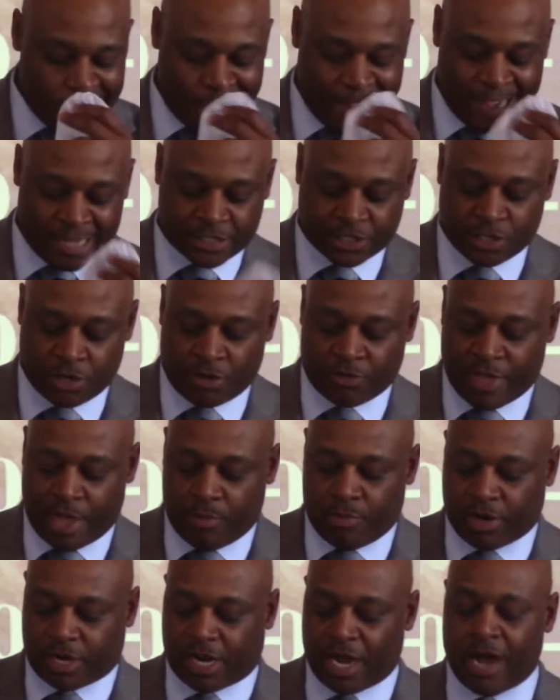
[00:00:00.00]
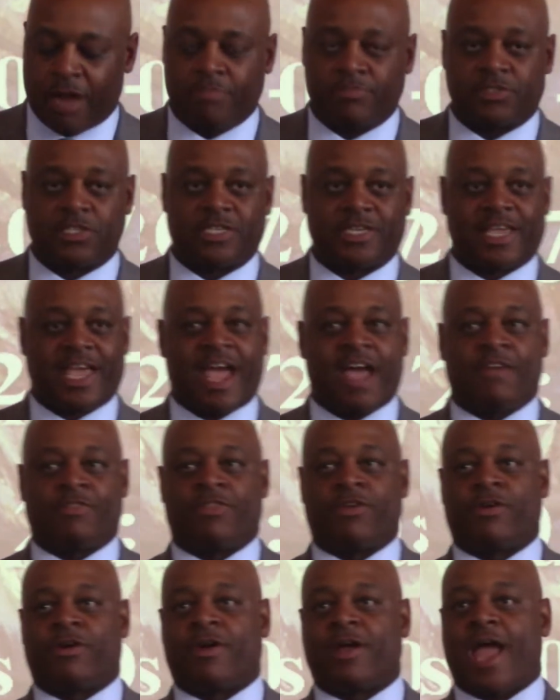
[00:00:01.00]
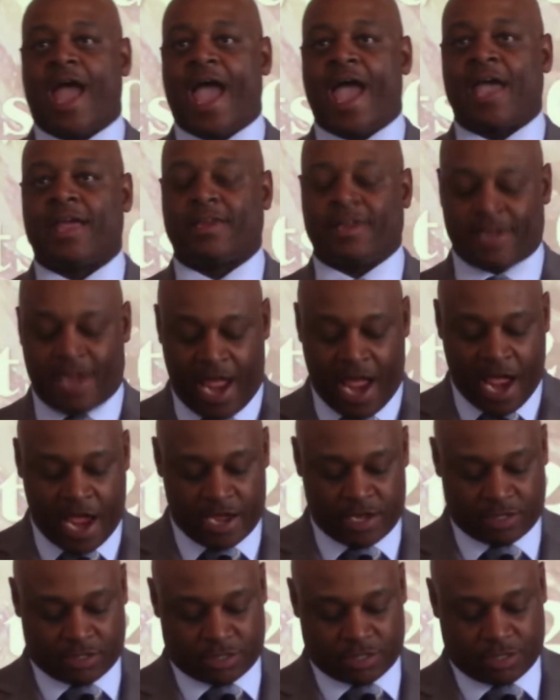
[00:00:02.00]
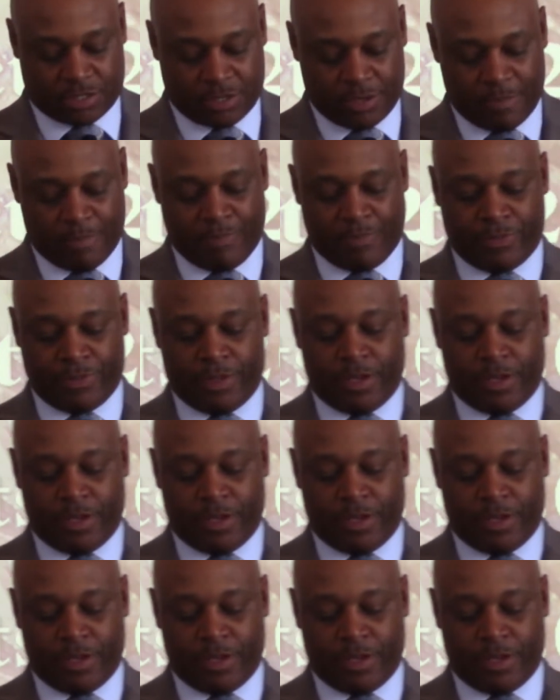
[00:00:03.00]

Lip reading: So they will come together at night.